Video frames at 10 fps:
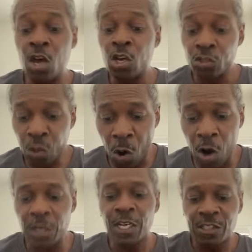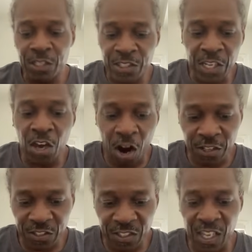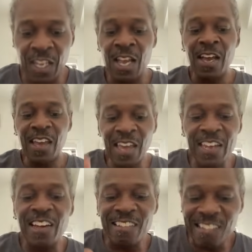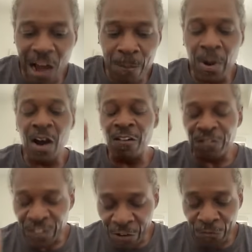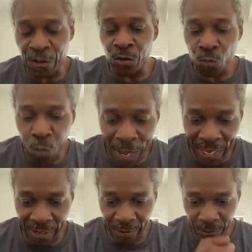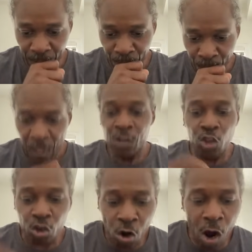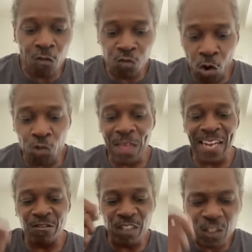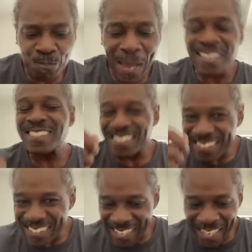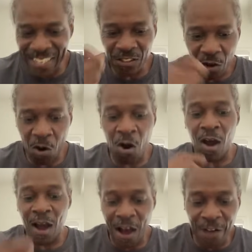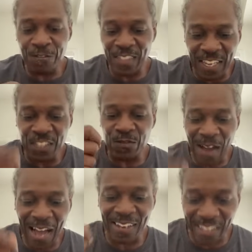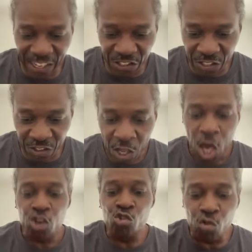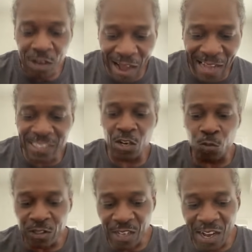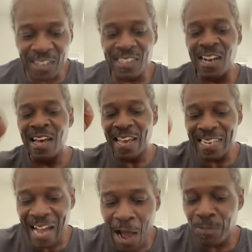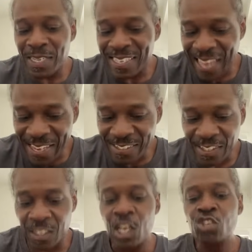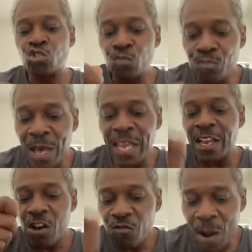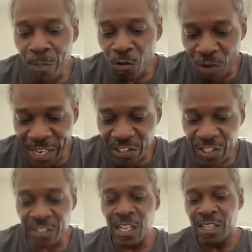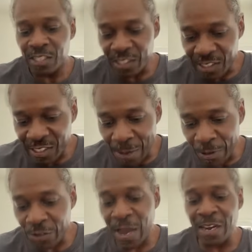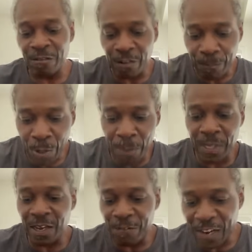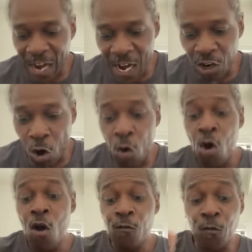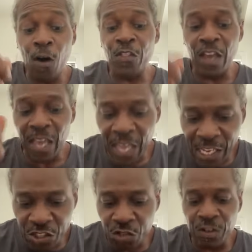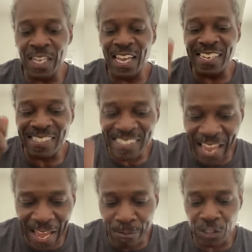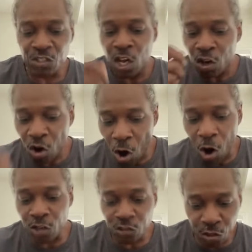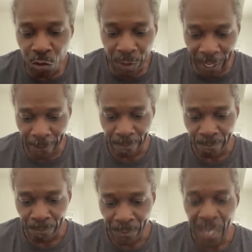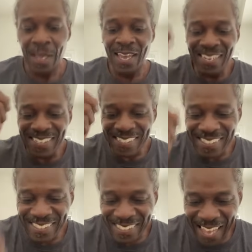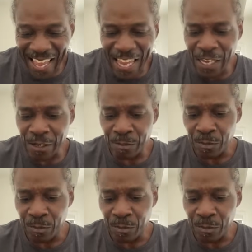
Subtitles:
toward the DRC in a number of different ways. The court ruled that in respect to these or of these violations, Uganda was under an obligation to make reparations to the Democratic Republic of Congo for the injury and damage caused to it. In the same